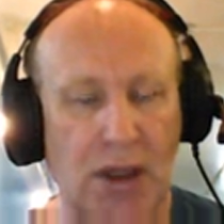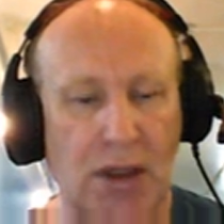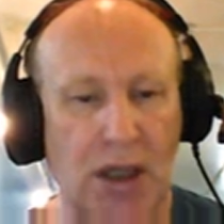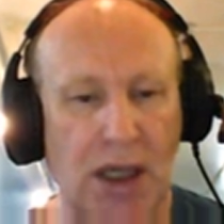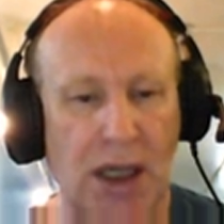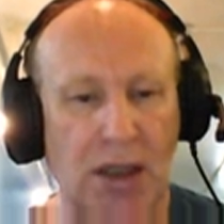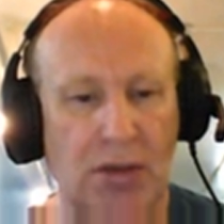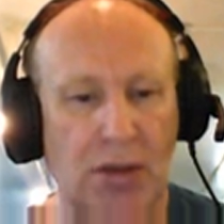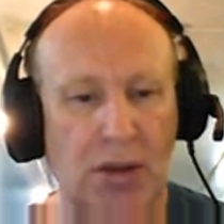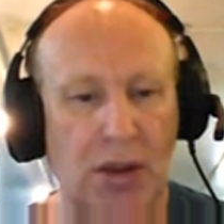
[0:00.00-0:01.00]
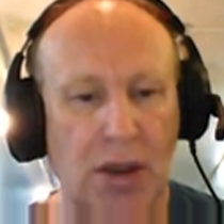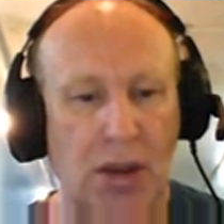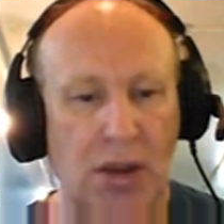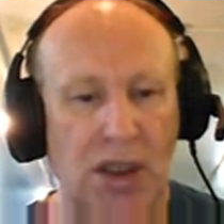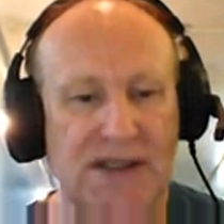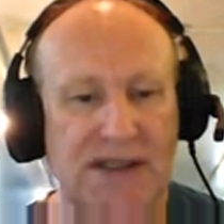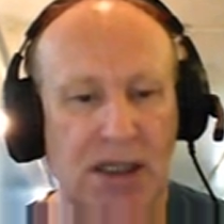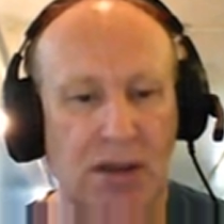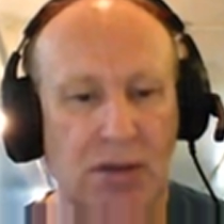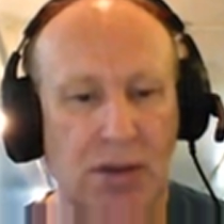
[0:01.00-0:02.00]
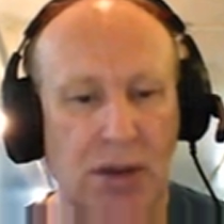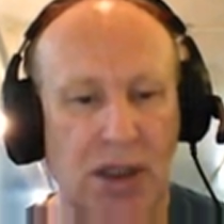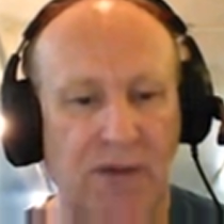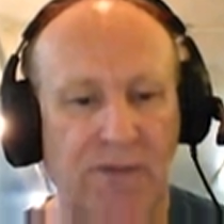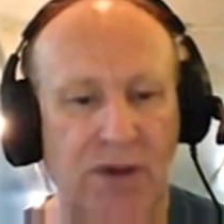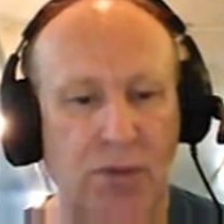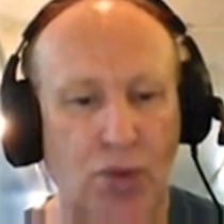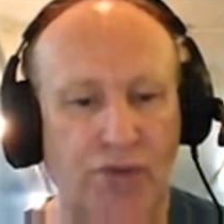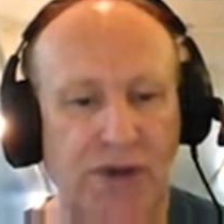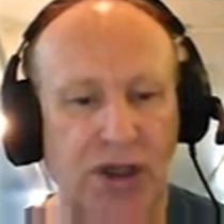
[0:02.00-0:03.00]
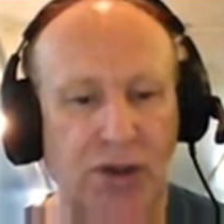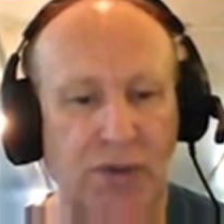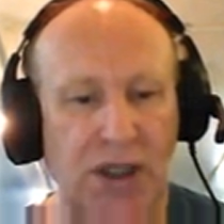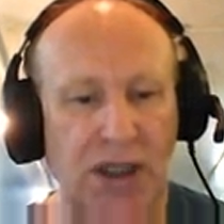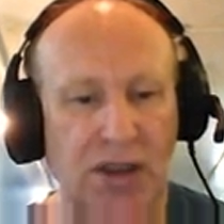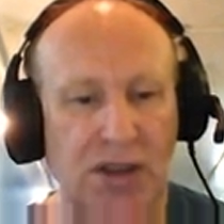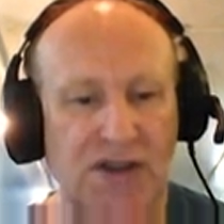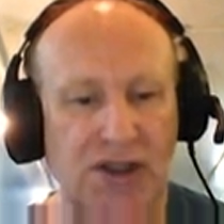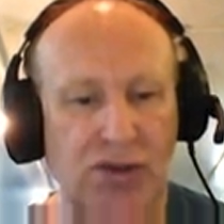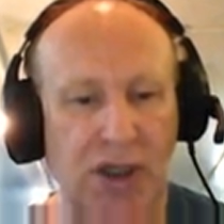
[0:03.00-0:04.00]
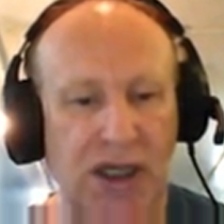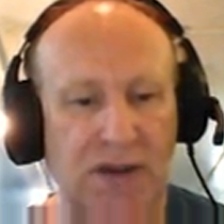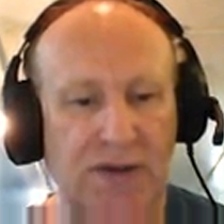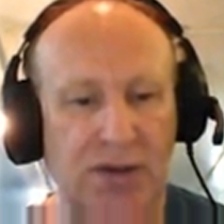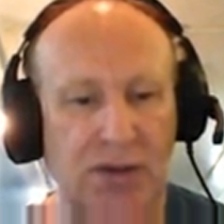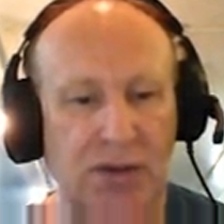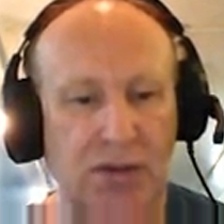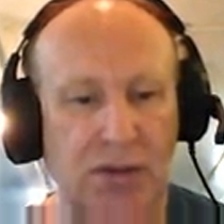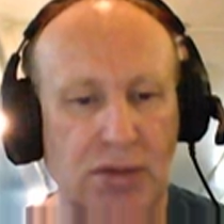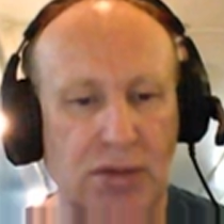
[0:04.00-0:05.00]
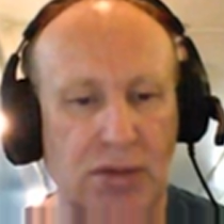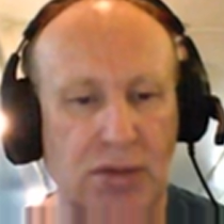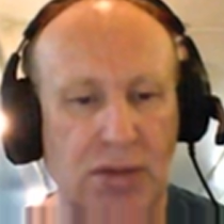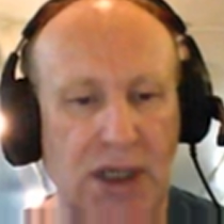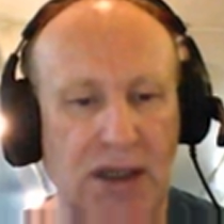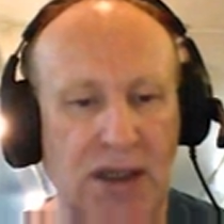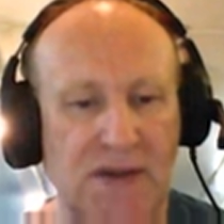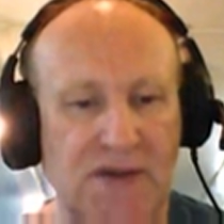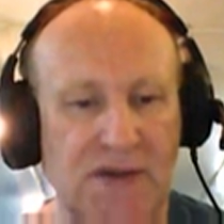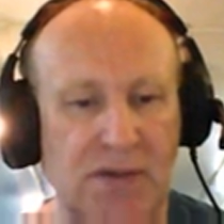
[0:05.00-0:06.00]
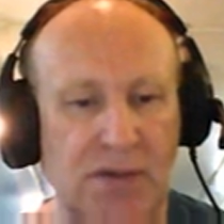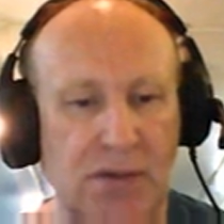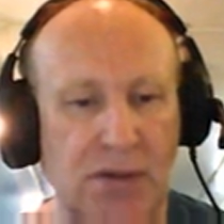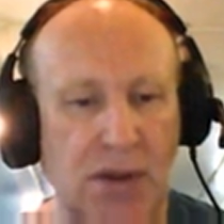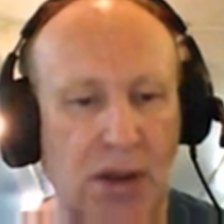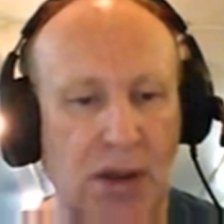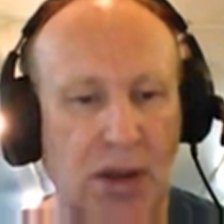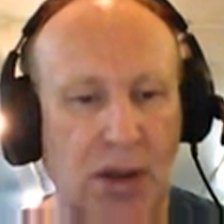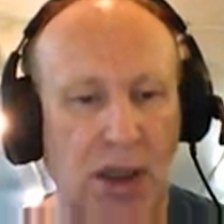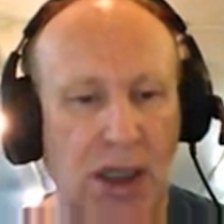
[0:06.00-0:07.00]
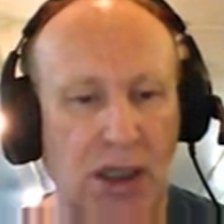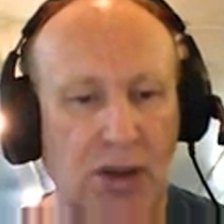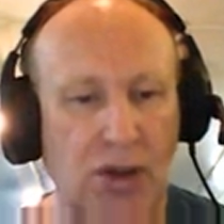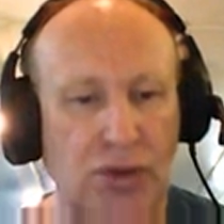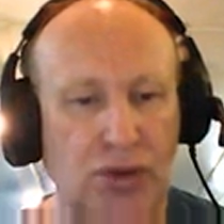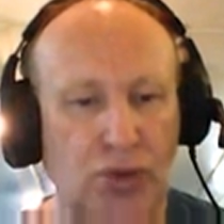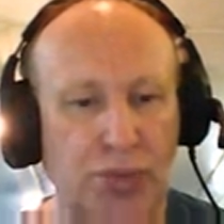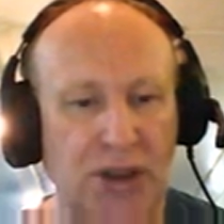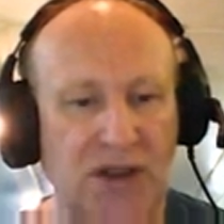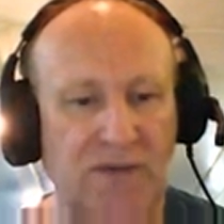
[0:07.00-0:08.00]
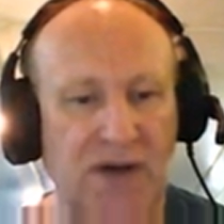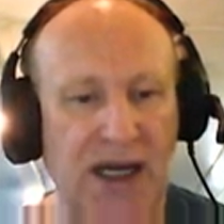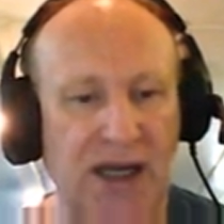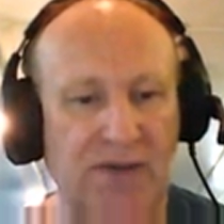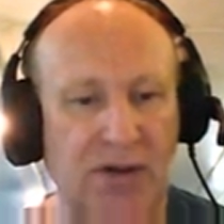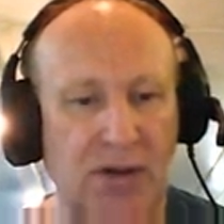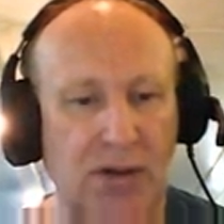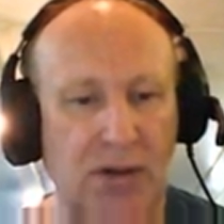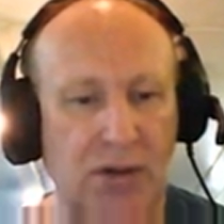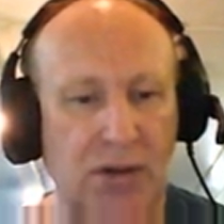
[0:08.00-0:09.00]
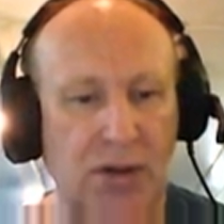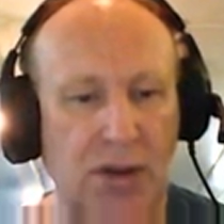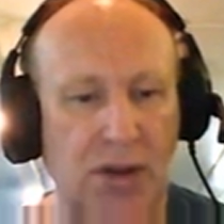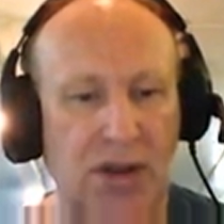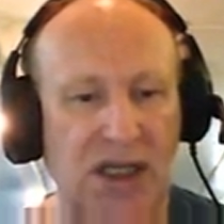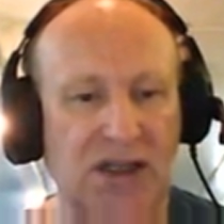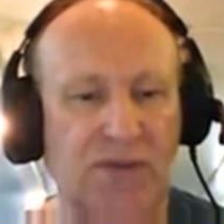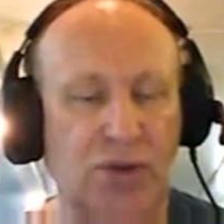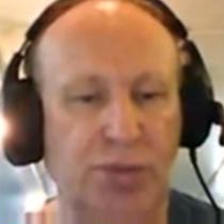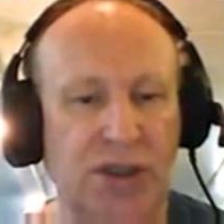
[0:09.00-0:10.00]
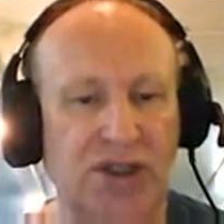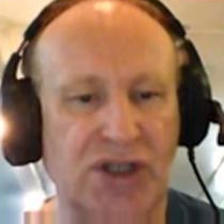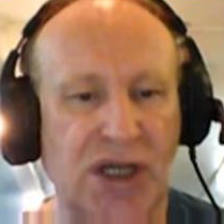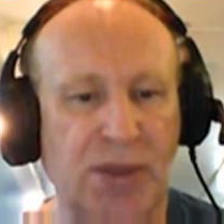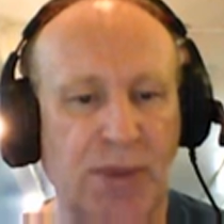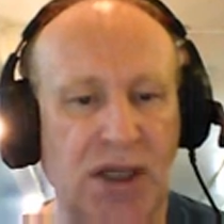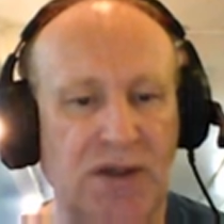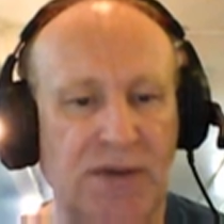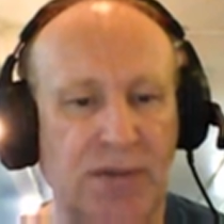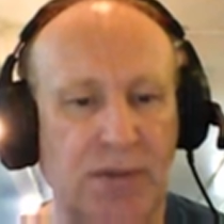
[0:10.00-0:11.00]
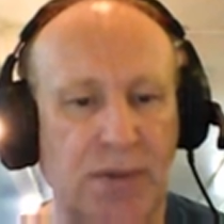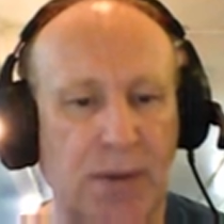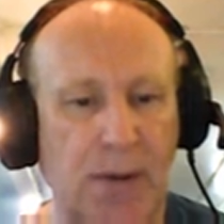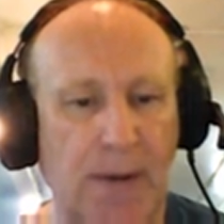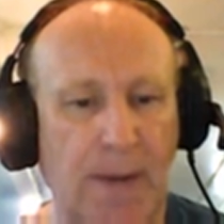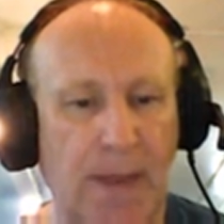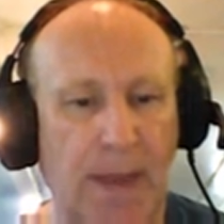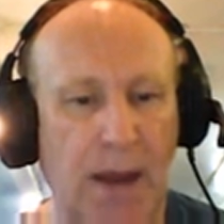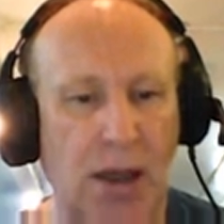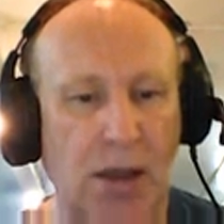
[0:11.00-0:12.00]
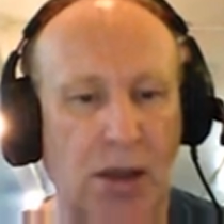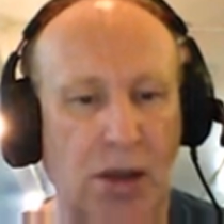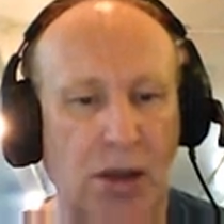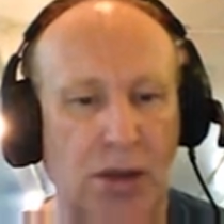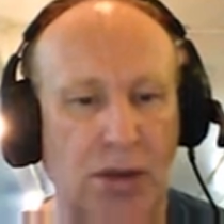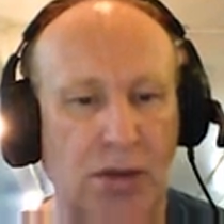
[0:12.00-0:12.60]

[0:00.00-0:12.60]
Okay, let's see. If we move the queen straight like this and go to b5, that would be a checkmate. Look,